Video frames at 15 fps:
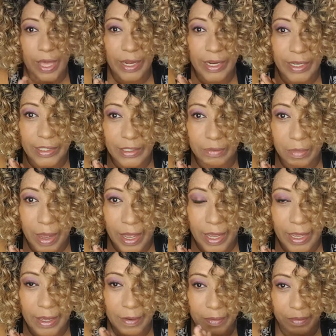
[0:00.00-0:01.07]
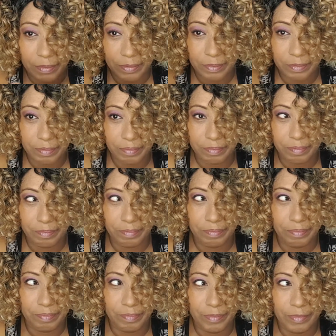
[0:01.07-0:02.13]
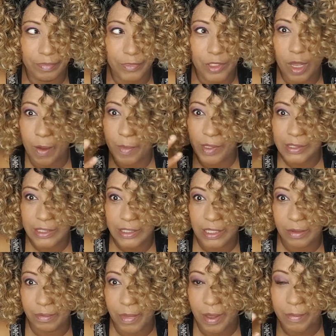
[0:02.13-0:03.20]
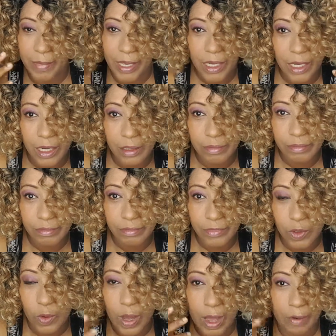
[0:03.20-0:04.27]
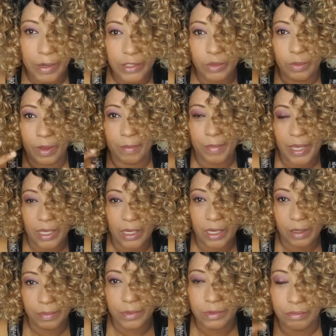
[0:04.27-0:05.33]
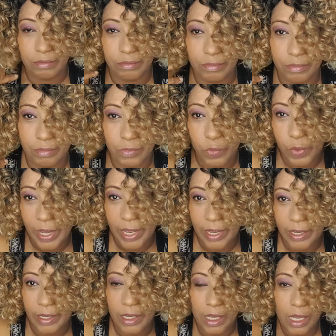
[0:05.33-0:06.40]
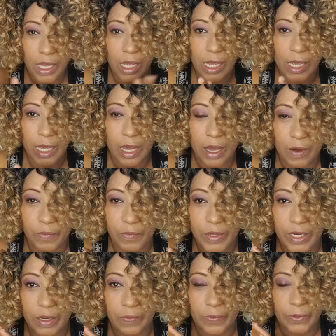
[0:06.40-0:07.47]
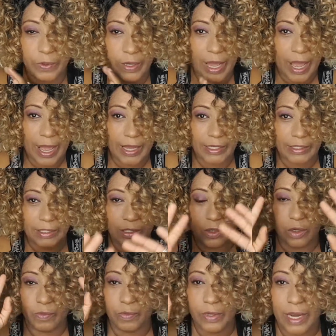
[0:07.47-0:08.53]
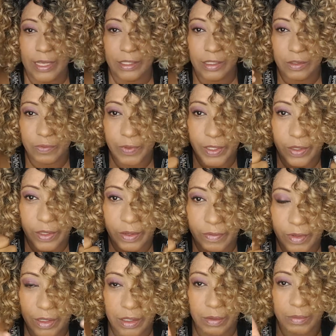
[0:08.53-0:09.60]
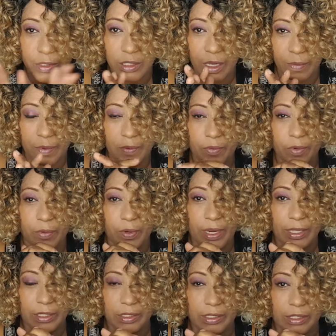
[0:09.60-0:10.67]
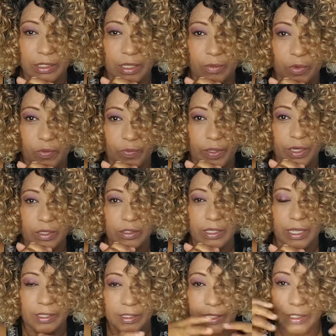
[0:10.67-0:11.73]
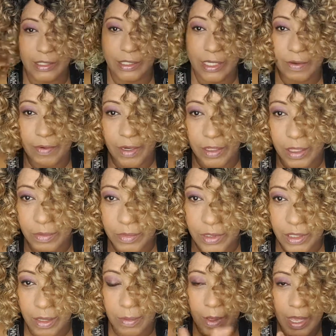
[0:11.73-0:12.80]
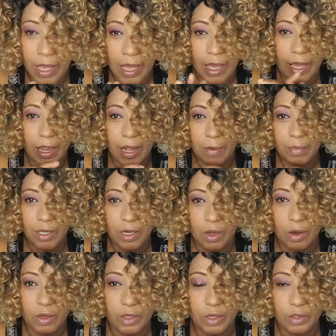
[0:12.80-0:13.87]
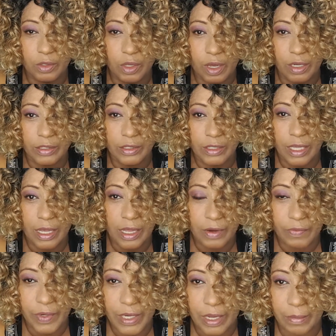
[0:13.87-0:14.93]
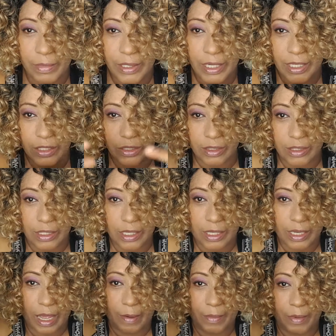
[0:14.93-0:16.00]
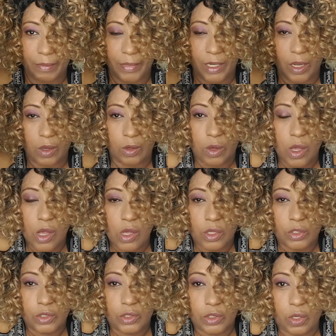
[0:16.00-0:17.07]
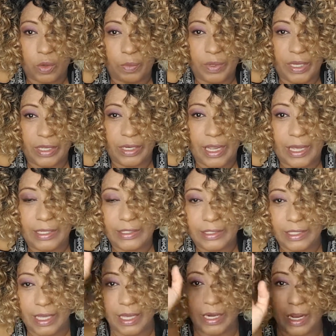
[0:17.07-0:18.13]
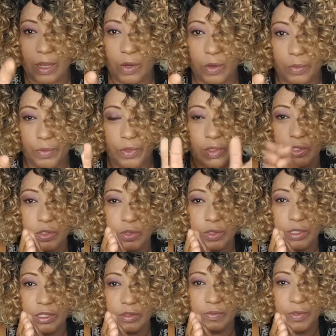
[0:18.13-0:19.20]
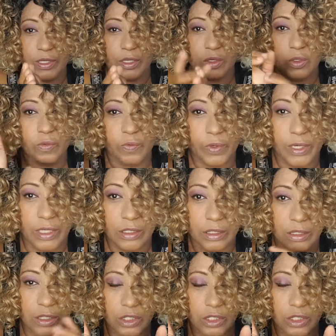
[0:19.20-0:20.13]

that is my, come and see my makeup, or how I do my makeup way, video for you guys. So if you like this video, give it a thumbs up. If you like to see more videos like this, give it a thumbs up and let me know your thoughts and recommendations in the comment below. So being that said, I hope you enjoyed this video. Don't forget to